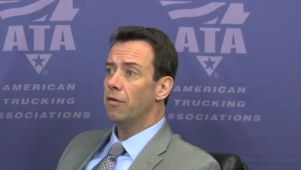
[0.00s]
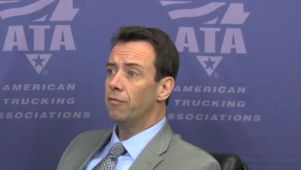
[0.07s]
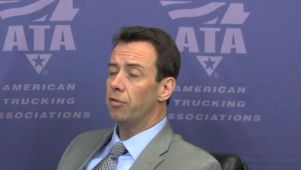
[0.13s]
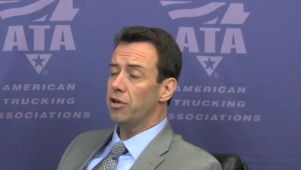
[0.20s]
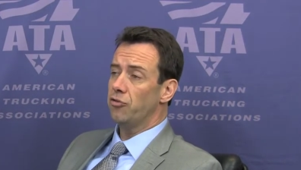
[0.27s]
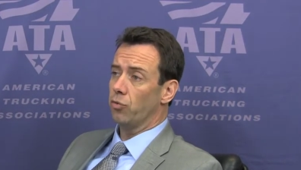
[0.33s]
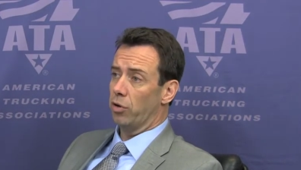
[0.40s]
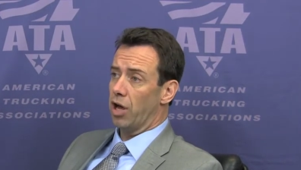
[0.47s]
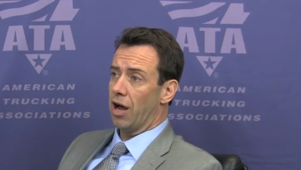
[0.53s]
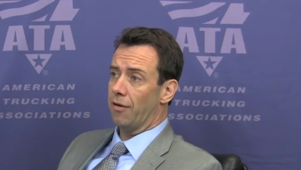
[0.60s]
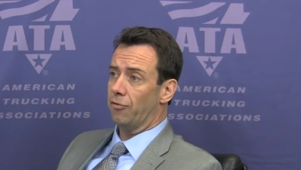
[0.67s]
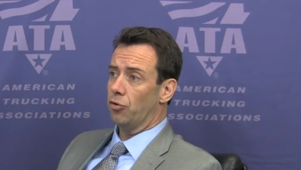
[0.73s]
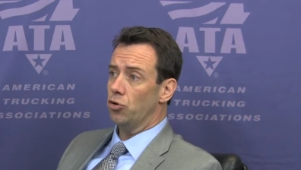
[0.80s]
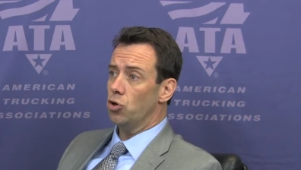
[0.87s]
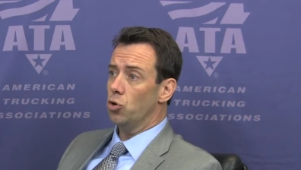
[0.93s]
fleets would
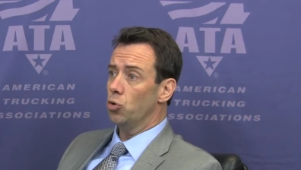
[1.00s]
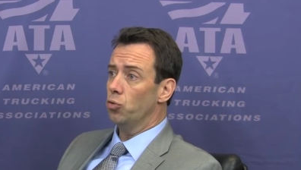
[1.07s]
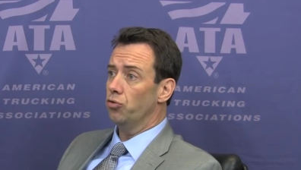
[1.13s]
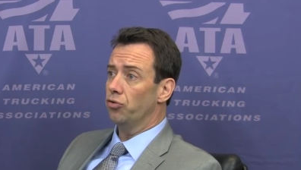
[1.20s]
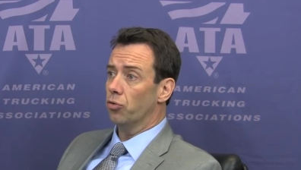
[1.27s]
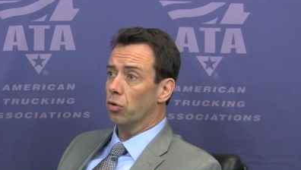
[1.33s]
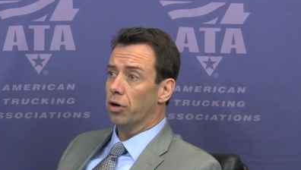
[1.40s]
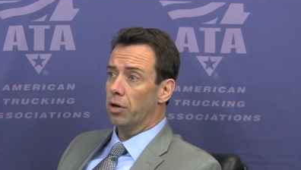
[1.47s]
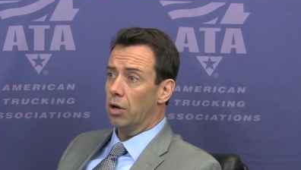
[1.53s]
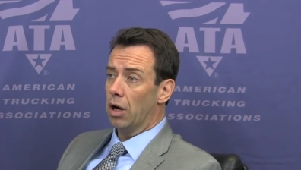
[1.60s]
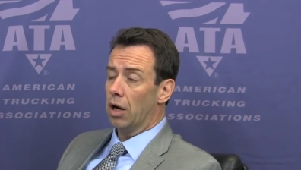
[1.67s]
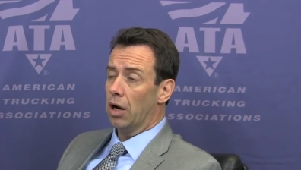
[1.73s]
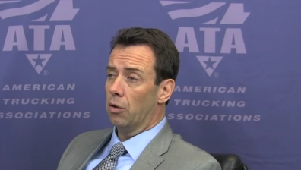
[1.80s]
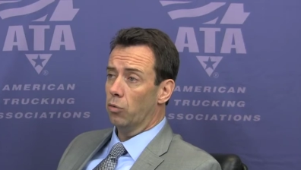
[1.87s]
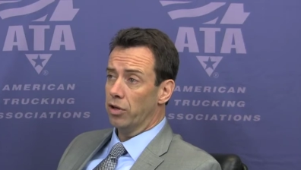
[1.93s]
have to use or
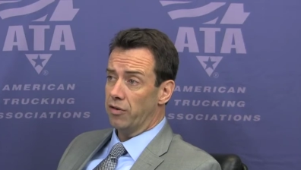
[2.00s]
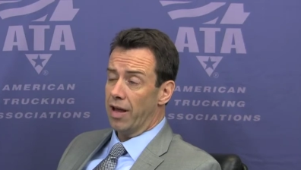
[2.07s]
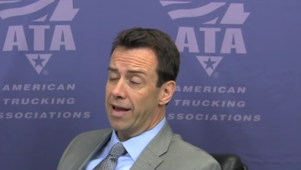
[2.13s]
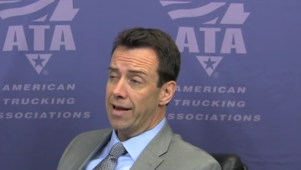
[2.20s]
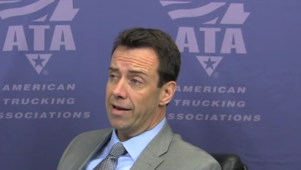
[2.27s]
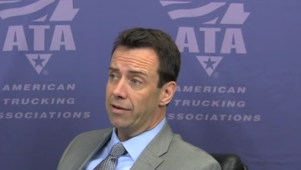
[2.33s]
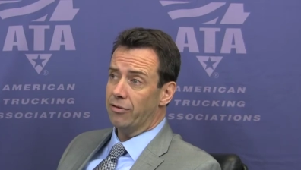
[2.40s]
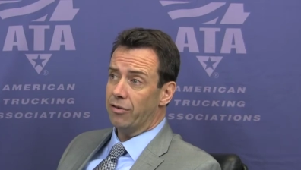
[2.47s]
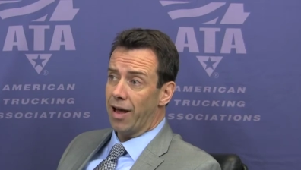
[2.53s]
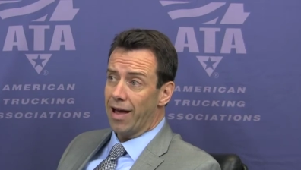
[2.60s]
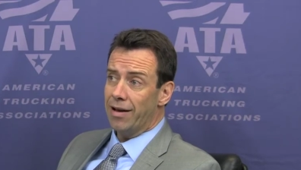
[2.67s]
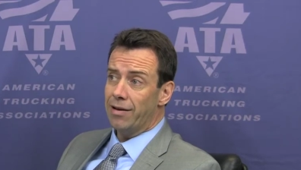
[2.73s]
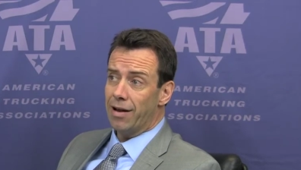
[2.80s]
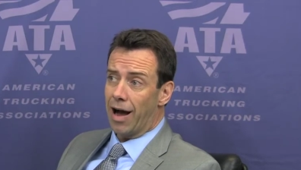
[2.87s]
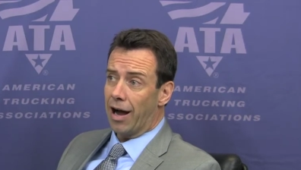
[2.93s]
uh, retain
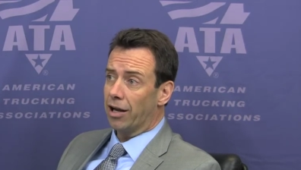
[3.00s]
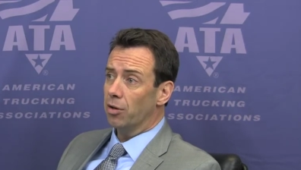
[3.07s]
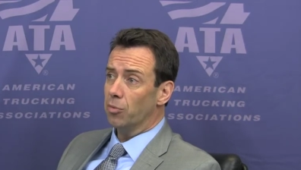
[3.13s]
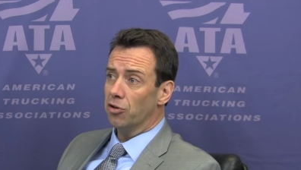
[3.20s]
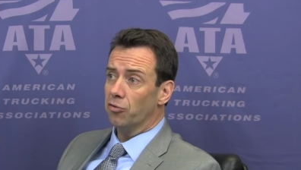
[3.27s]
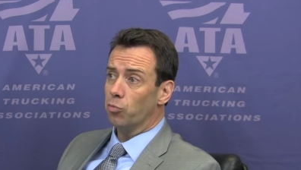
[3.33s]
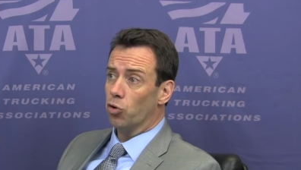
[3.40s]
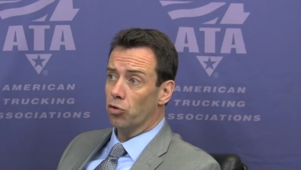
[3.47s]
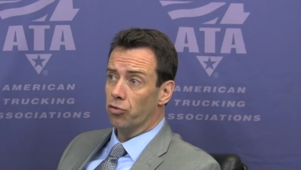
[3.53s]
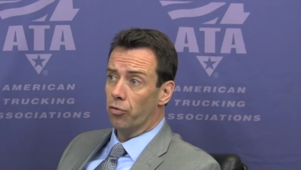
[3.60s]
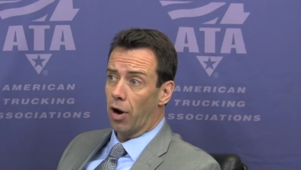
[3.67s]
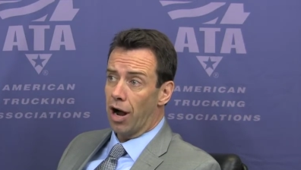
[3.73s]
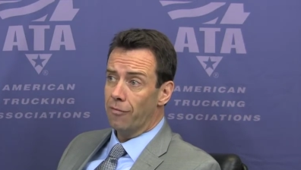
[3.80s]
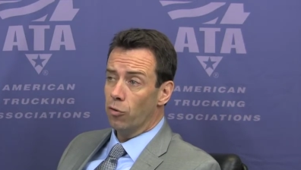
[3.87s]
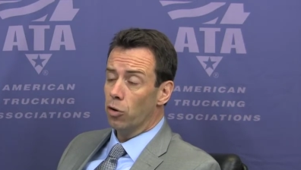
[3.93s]
10 documents per
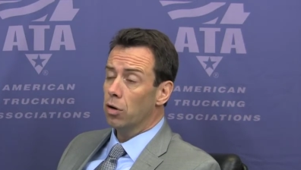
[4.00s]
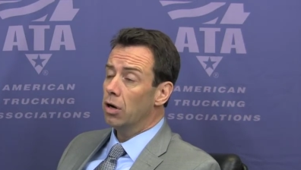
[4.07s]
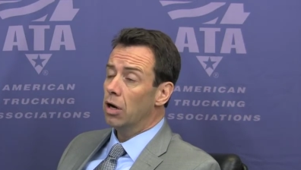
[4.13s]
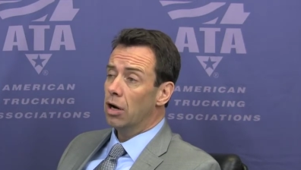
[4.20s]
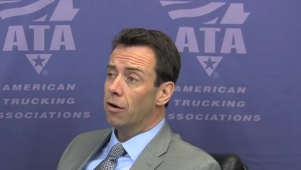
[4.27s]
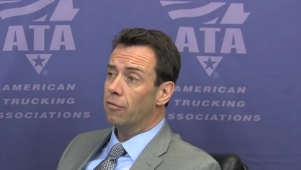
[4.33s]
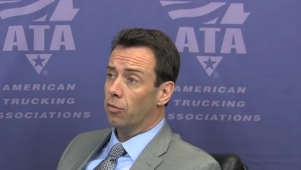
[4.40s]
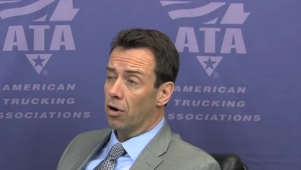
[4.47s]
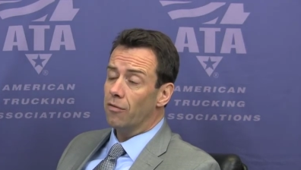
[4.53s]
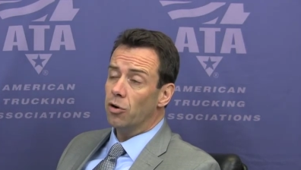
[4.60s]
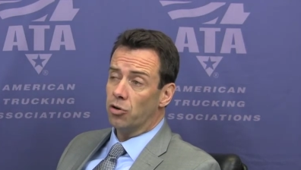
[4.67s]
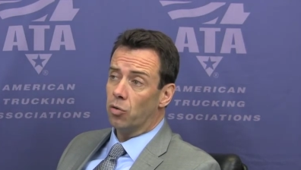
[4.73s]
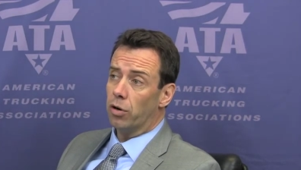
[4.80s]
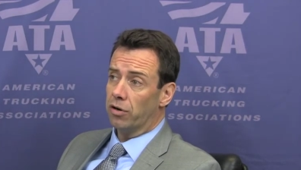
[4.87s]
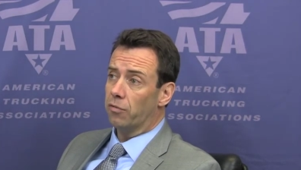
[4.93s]
driver for
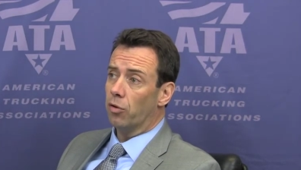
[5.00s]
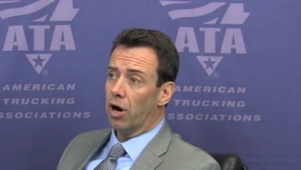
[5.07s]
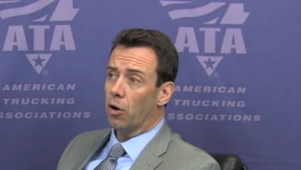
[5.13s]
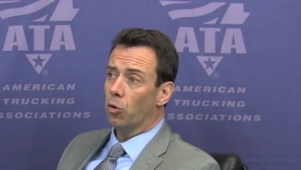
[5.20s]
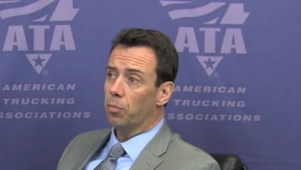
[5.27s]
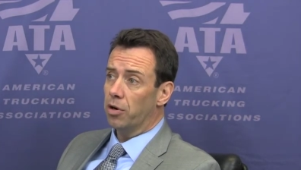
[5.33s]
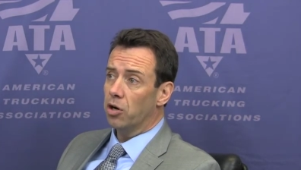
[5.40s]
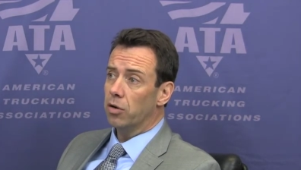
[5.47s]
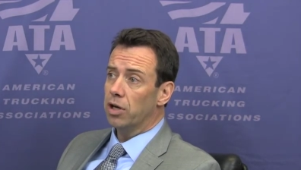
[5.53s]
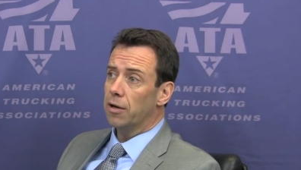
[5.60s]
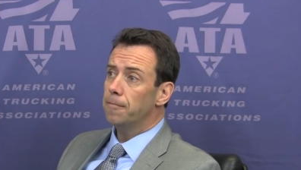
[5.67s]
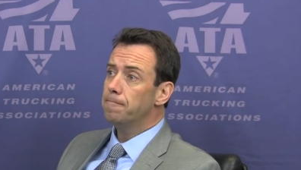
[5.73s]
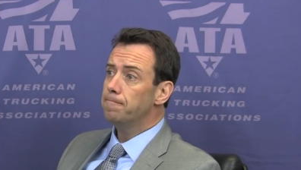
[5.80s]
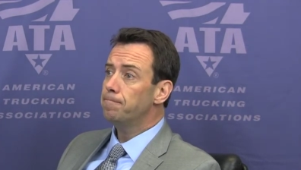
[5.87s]
every 24-hour period.